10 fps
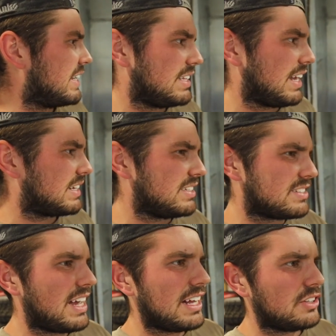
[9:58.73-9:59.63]
It like
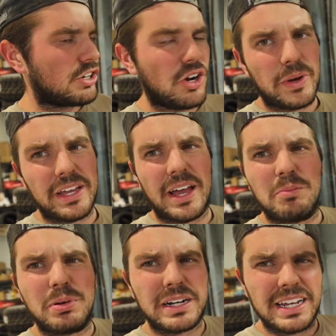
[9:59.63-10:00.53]
does not look
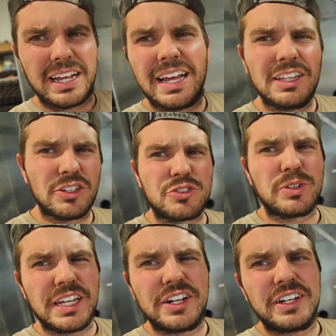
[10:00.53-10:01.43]
OEM, but it looks
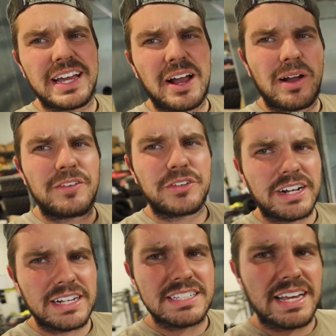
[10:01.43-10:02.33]
really good now after it
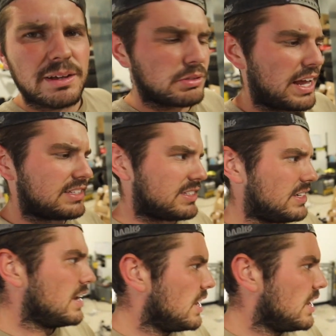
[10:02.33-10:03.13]
got sandblasted,